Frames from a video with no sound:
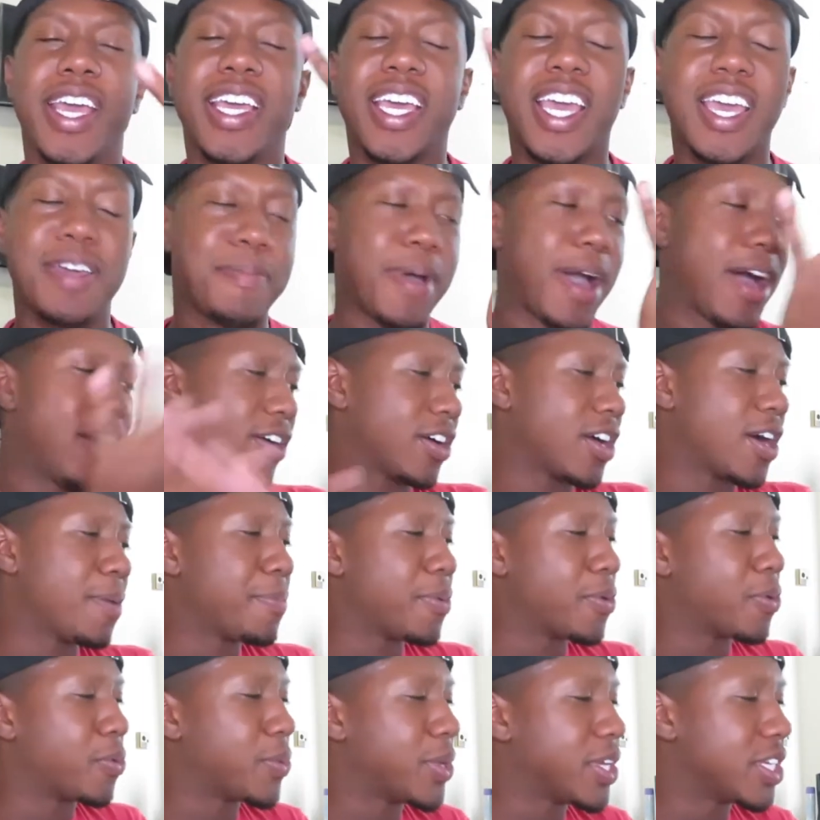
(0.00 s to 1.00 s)
Came out a
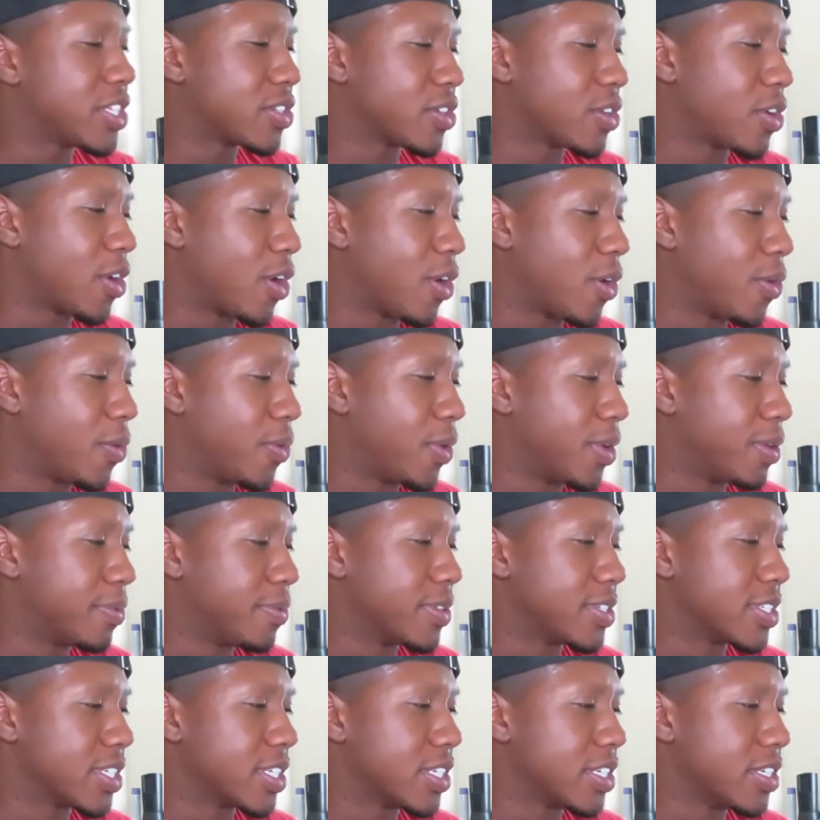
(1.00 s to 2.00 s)
couple weeks ago. What
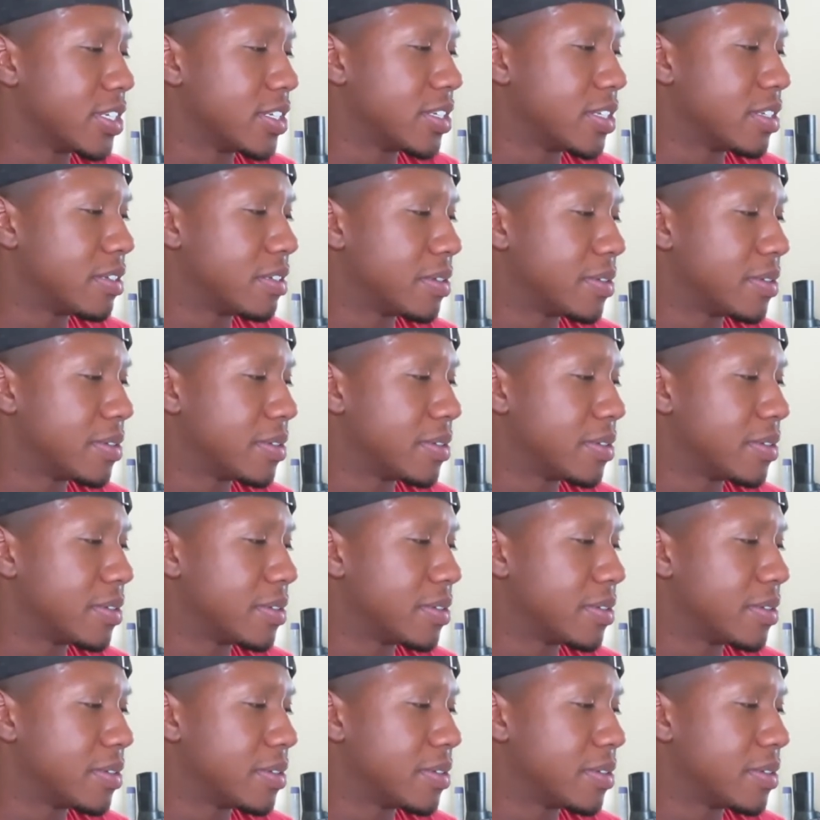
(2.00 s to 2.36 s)
was it?